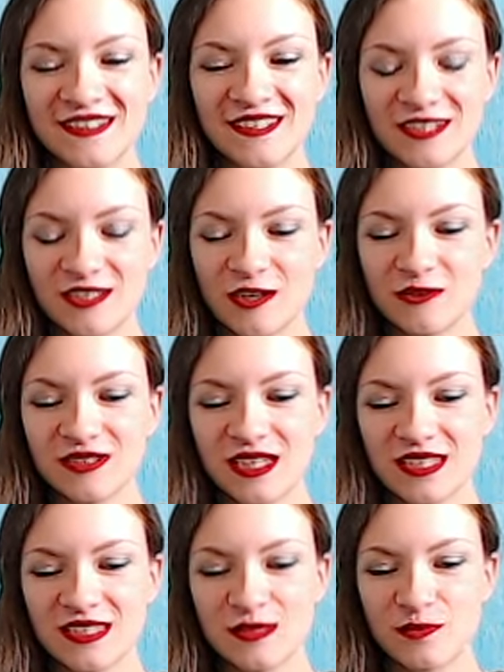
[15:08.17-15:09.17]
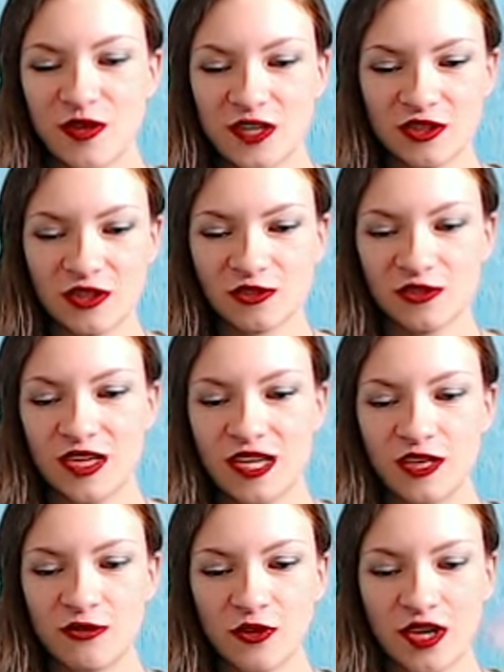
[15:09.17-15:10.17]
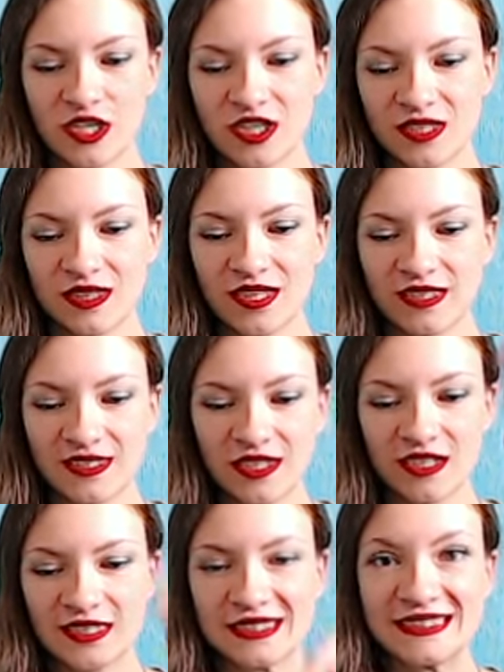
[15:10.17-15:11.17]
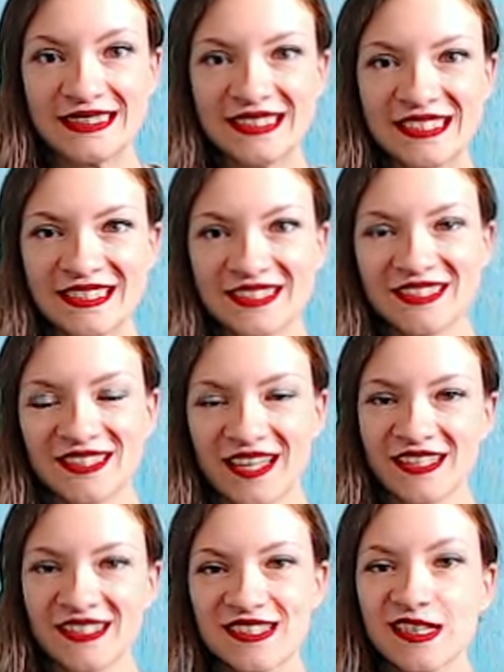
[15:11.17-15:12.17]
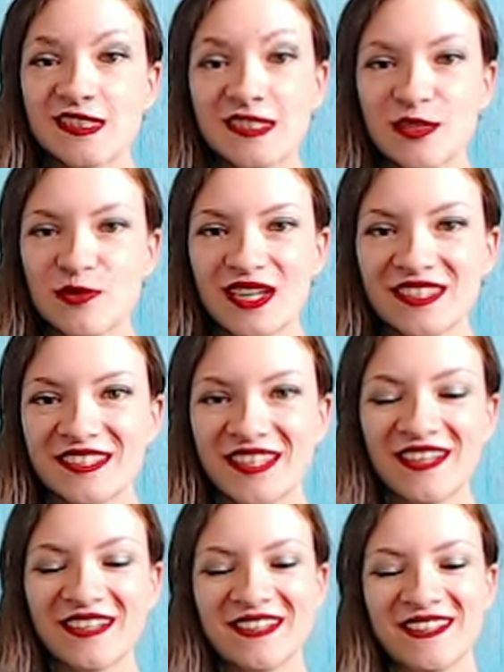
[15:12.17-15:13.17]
you know, that special Russian letter, u, like 61, yeah.